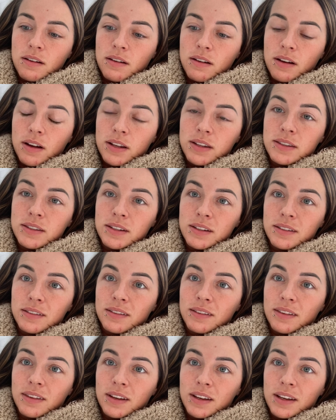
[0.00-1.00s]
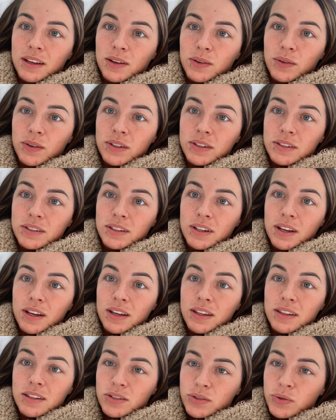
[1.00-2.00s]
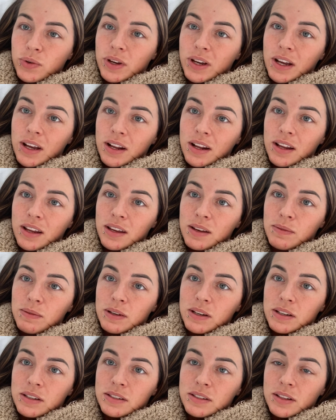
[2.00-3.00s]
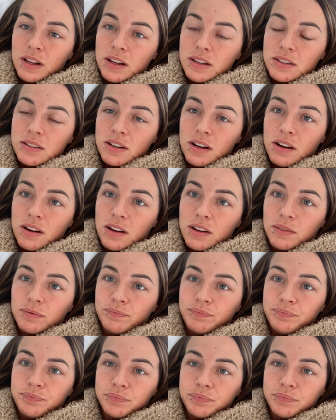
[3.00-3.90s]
I didn't think it would hit this quickly, because last time